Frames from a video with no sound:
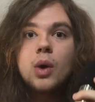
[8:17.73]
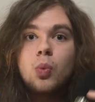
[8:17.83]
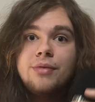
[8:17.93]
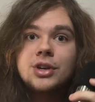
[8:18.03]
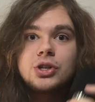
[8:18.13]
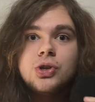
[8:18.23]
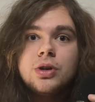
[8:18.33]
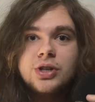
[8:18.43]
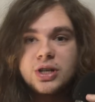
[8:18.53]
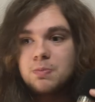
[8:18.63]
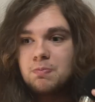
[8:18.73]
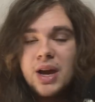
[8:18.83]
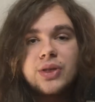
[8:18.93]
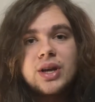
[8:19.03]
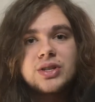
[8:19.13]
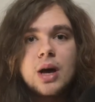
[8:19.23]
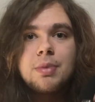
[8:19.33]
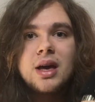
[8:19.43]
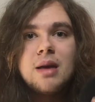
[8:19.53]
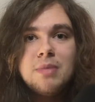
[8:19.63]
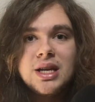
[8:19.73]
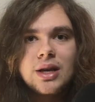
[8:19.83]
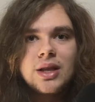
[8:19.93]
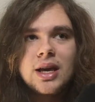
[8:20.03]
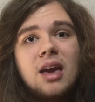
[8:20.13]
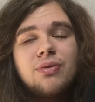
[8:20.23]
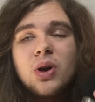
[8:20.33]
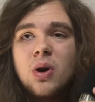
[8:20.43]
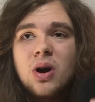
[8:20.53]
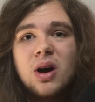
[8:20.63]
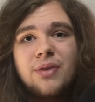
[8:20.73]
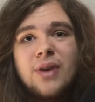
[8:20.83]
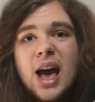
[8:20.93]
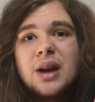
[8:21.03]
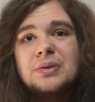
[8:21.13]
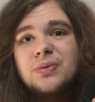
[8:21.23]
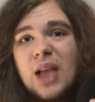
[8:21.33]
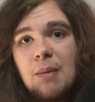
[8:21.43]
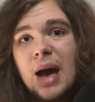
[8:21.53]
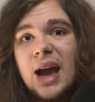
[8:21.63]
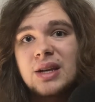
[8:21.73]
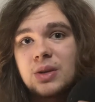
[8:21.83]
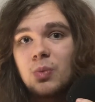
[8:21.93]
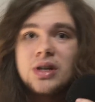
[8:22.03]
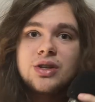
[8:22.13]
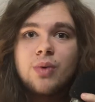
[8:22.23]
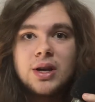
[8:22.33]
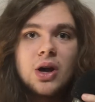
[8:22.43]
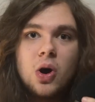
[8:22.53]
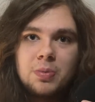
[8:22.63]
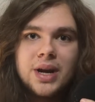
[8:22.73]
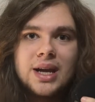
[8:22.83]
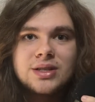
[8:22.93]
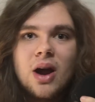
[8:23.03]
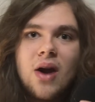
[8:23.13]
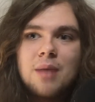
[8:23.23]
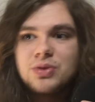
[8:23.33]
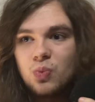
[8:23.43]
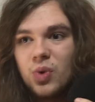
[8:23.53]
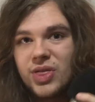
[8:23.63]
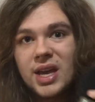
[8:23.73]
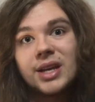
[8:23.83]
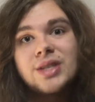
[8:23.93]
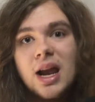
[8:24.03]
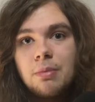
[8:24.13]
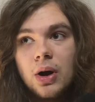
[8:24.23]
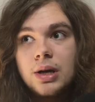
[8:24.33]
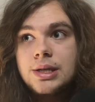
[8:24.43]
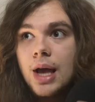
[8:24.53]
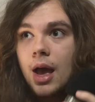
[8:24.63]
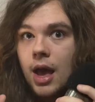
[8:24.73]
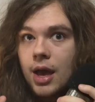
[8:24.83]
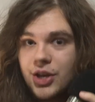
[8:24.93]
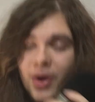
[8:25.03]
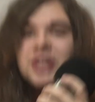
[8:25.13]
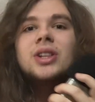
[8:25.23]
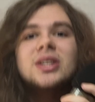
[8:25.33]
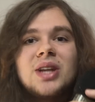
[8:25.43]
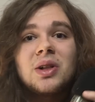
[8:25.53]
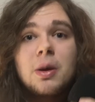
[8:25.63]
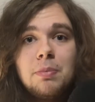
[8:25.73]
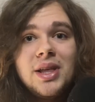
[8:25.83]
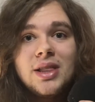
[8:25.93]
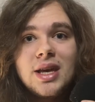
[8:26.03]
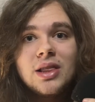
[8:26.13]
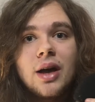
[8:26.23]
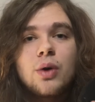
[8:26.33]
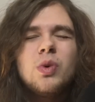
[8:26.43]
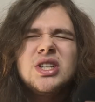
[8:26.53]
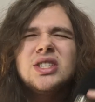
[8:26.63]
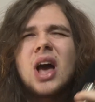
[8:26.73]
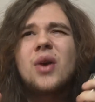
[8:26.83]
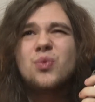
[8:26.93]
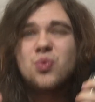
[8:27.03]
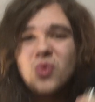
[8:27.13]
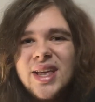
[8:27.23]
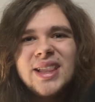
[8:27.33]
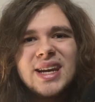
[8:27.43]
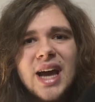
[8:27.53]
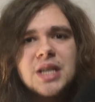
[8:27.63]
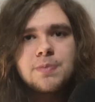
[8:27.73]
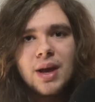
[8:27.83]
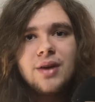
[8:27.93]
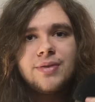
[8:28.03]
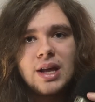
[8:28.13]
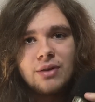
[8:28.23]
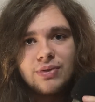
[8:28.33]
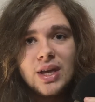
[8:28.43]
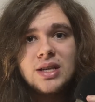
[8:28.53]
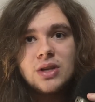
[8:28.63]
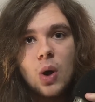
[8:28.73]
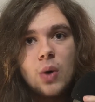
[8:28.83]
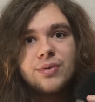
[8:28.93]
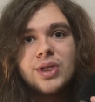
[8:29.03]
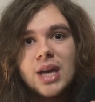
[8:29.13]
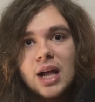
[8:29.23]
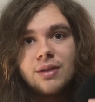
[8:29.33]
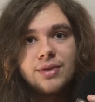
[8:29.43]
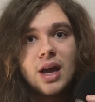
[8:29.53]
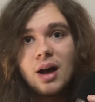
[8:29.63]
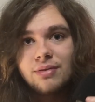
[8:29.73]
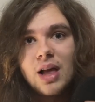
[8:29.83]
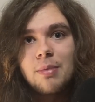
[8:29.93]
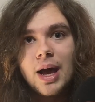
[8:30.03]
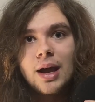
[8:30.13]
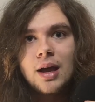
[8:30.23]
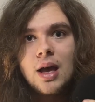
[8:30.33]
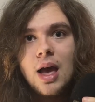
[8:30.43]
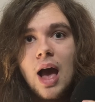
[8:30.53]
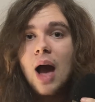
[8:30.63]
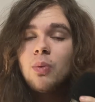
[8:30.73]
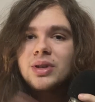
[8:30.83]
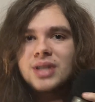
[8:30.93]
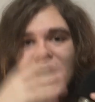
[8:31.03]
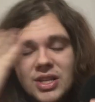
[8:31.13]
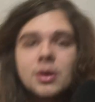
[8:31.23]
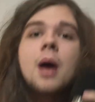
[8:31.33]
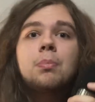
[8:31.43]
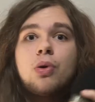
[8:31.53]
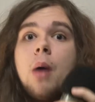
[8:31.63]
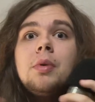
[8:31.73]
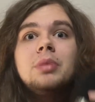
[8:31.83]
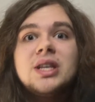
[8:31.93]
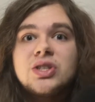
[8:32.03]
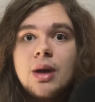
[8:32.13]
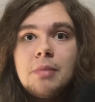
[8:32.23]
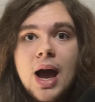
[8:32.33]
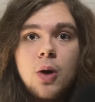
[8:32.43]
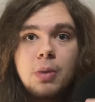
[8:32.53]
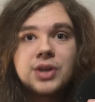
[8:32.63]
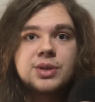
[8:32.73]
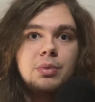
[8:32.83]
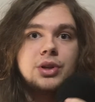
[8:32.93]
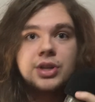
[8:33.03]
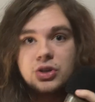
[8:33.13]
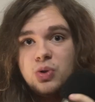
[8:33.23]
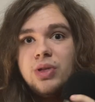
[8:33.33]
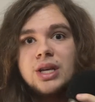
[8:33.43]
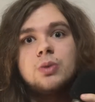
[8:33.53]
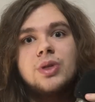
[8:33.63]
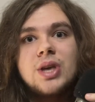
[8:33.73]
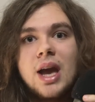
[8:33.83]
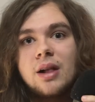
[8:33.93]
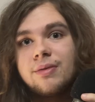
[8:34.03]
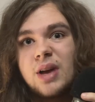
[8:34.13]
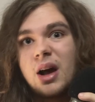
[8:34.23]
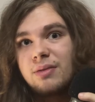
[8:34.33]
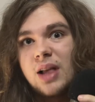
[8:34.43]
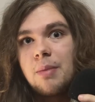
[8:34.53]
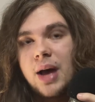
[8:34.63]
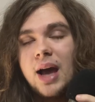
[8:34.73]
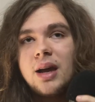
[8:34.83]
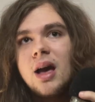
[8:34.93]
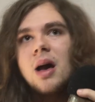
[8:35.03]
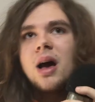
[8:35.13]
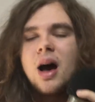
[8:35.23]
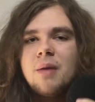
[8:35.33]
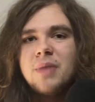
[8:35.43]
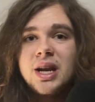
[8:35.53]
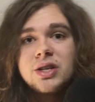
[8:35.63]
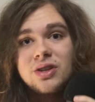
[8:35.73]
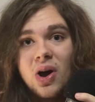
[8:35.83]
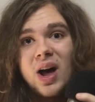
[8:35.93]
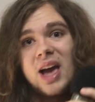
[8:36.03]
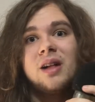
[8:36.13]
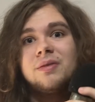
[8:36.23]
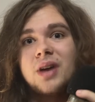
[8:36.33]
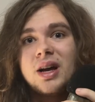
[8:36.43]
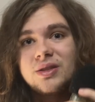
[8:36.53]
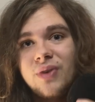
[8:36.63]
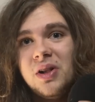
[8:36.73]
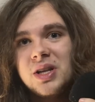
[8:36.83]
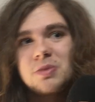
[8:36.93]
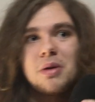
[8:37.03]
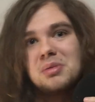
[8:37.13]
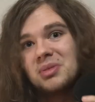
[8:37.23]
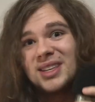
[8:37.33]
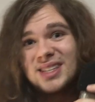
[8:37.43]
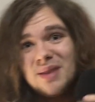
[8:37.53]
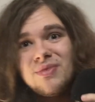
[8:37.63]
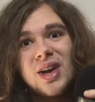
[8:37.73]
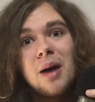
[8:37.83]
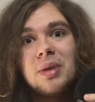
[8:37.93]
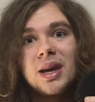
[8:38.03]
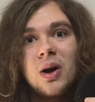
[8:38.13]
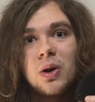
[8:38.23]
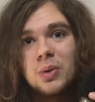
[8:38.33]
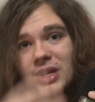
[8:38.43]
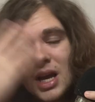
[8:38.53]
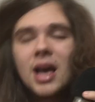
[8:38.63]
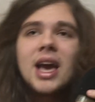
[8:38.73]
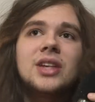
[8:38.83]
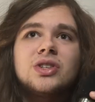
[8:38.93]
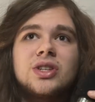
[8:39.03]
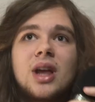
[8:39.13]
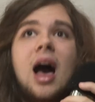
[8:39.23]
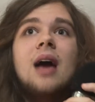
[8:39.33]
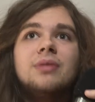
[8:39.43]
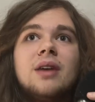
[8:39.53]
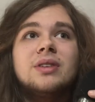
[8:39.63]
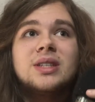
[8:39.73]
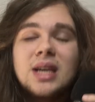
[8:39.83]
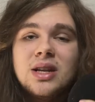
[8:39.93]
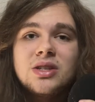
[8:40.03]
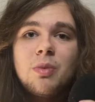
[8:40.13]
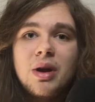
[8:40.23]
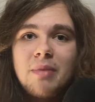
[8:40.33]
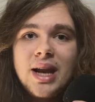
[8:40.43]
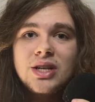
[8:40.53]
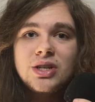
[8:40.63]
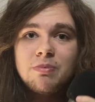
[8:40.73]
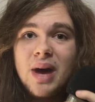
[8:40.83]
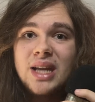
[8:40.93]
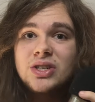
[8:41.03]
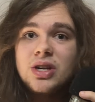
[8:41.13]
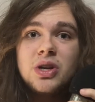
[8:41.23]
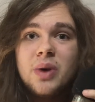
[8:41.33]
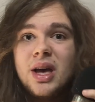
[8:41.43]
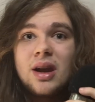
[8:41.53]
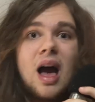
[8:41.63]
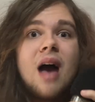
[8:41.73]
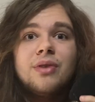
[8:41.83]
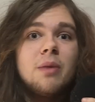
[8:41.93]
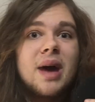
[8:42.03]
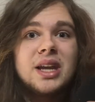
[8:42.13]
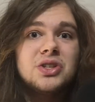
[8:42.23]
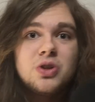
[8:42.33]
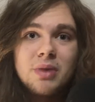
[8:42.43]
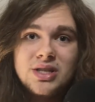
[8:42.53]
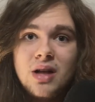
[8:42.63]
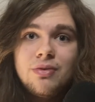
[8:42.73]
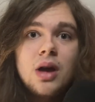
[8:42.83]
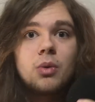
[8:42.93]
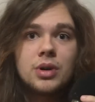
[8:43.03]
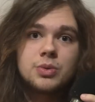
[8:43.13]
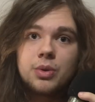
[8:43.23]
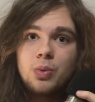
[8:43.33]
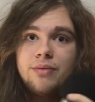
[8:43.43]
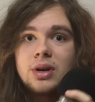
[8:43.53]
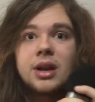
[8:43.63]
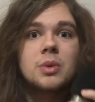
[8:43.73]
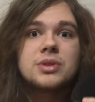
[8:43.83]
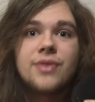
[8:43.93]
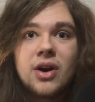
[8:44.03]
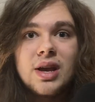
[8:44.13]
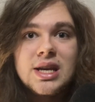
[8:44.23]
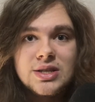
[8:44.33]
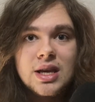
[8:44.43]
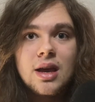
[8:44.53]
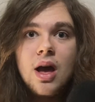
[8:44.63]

WiVRn should just pick things up immediately. If you're a fan of Flatpaks and want to run your OpenXR apps within a sandbox, you're actually still completely in luck, which is a really nice benefit of this over the ALVR Flatpak. I will say it's probably somehow possible to do this with the ALVR Flatpak, and it's not ALVR's fault, it's probably SteamVR being awkward. It's just I've never seen someone manage to do it, and I've not managed to myself, whereas with WiVRn it was very easy.